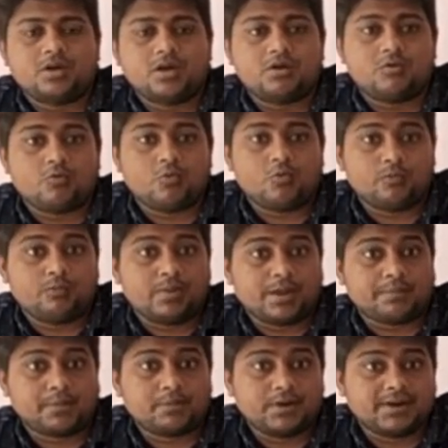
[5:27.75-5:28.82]

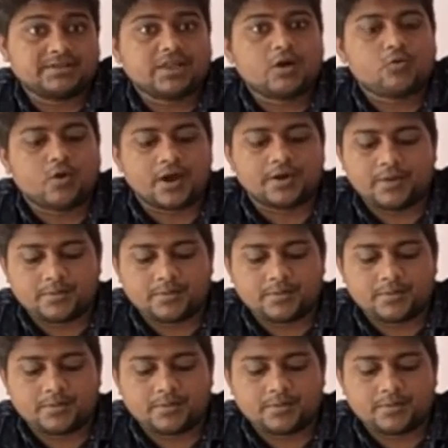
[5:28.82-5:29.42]
and the white